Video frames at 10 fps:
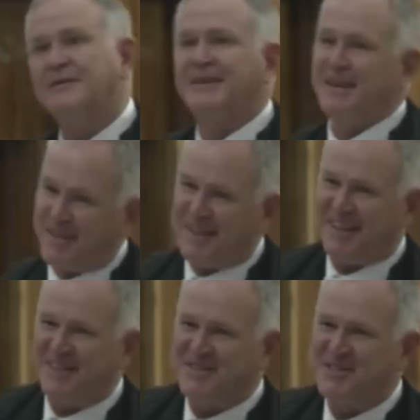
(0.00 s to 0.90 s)
I
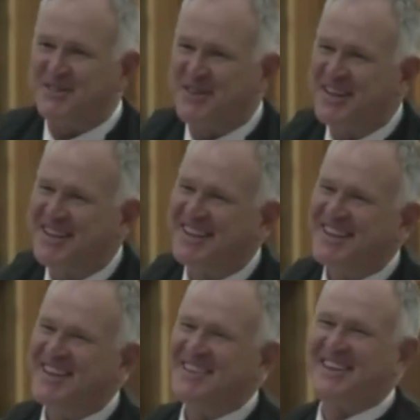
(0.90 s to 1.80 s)
understood.
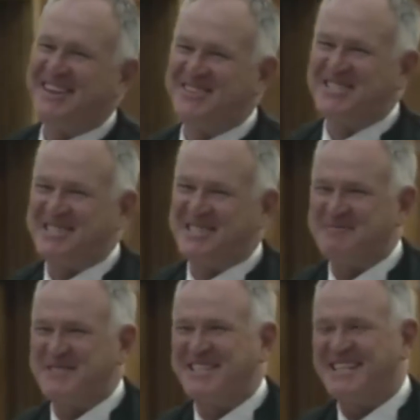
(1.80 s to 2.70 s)
Thank you, Justice Majid.